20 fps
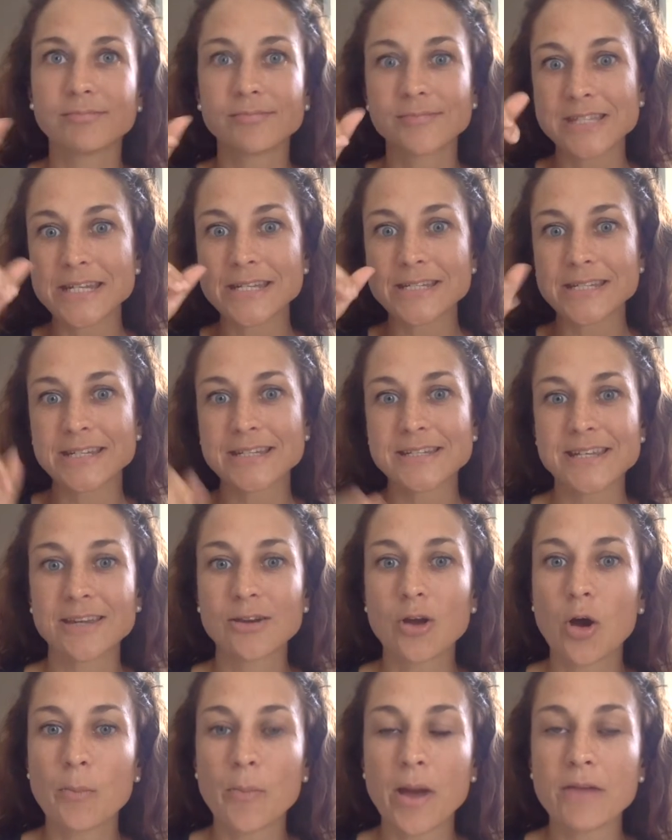ding, ding,
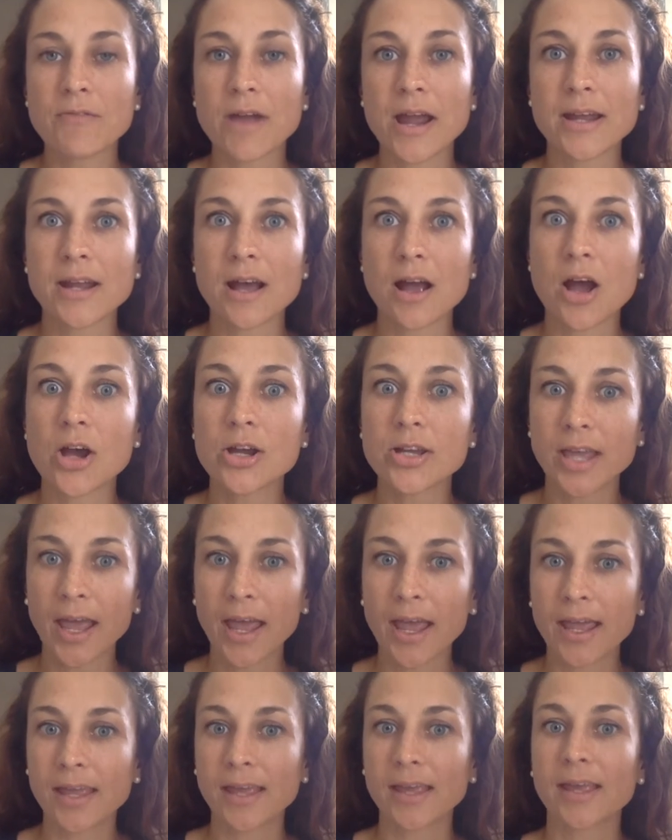ding on my radar,
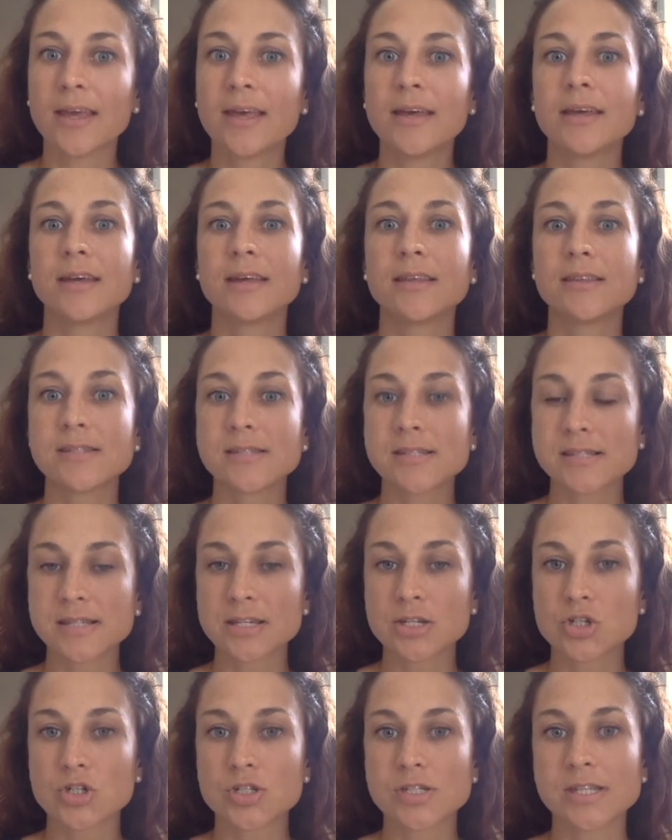okay, this is
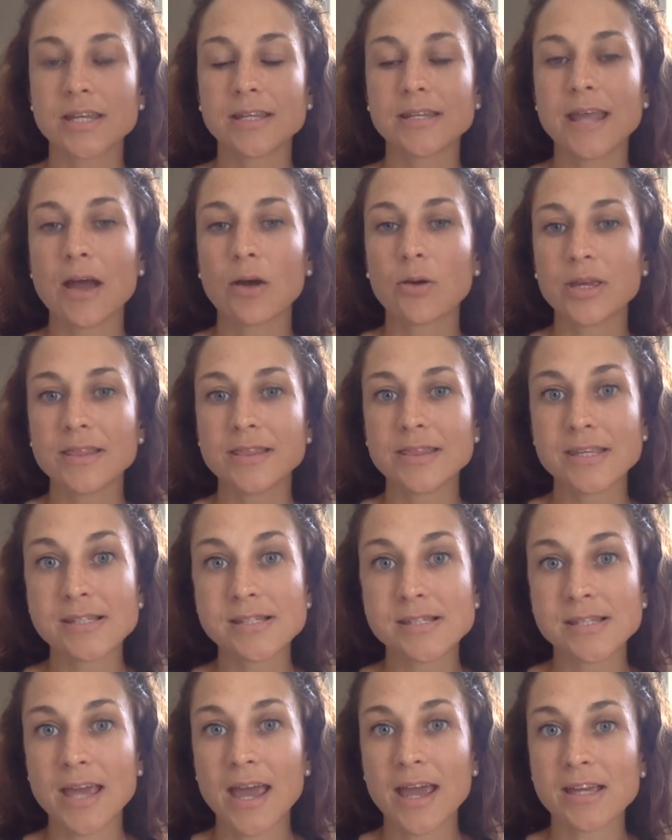interesting. Now, in
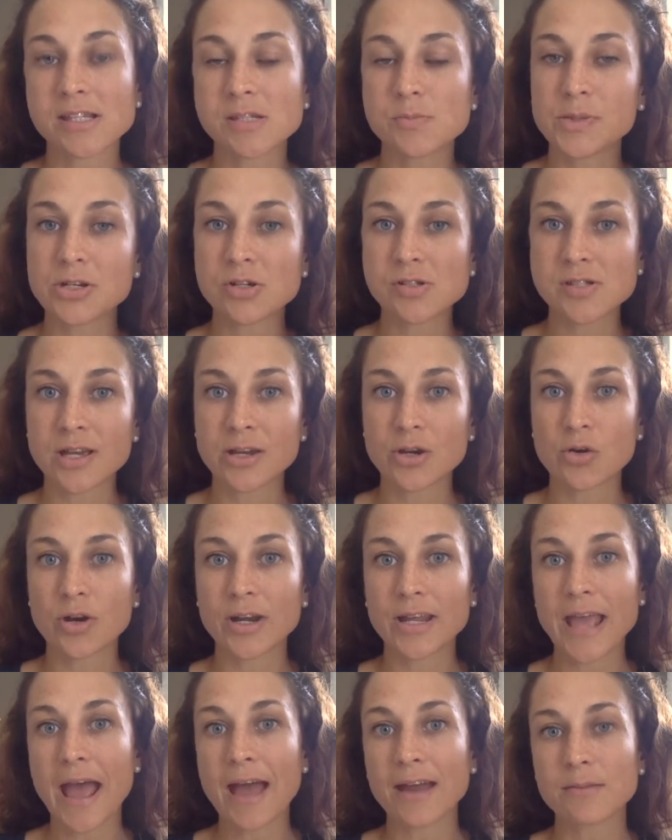this case, because I
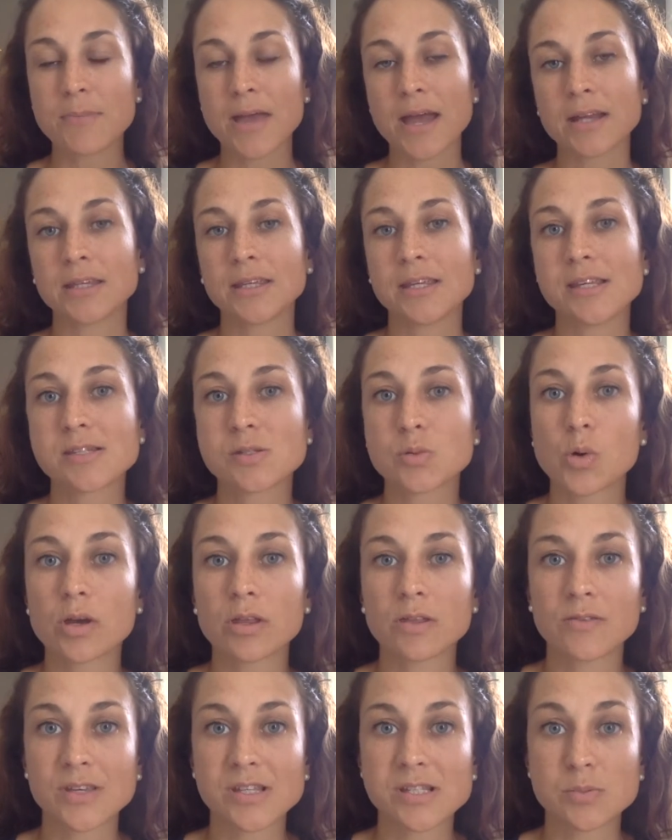already had about a year's
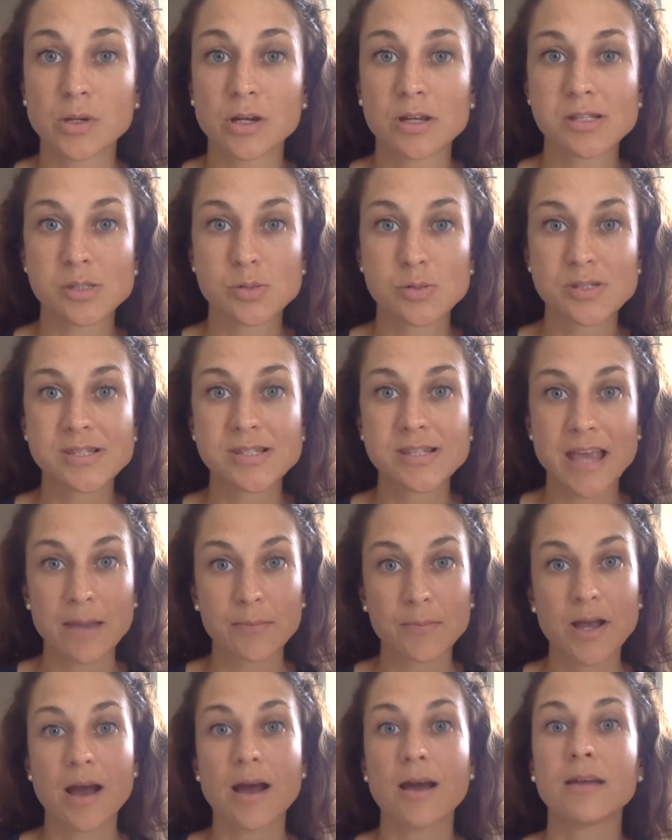worth of experience with
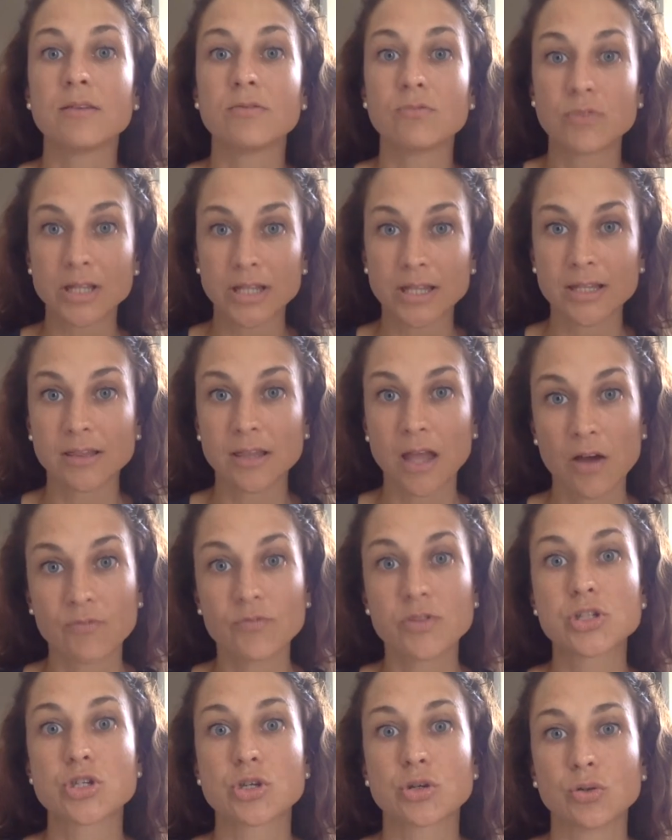Samcart and really
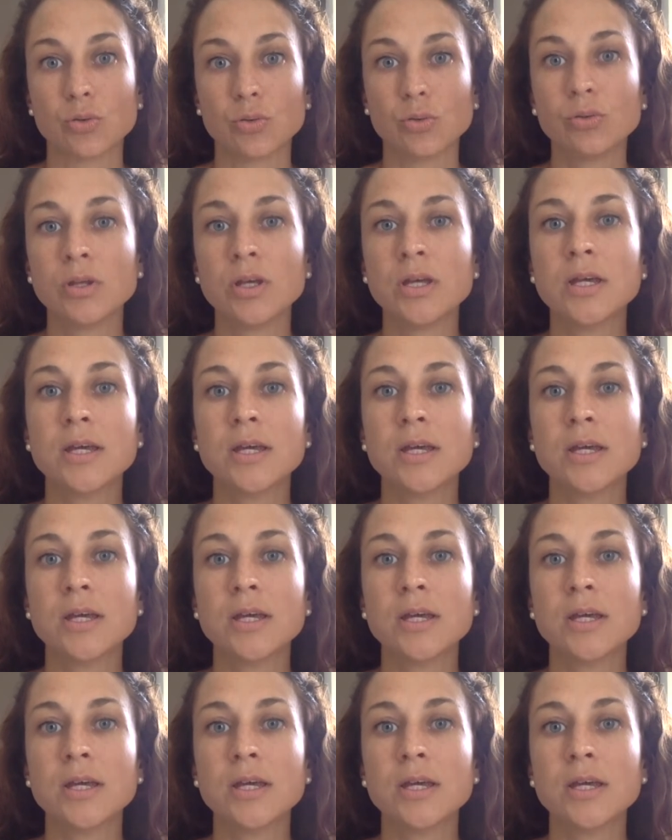loved the tool,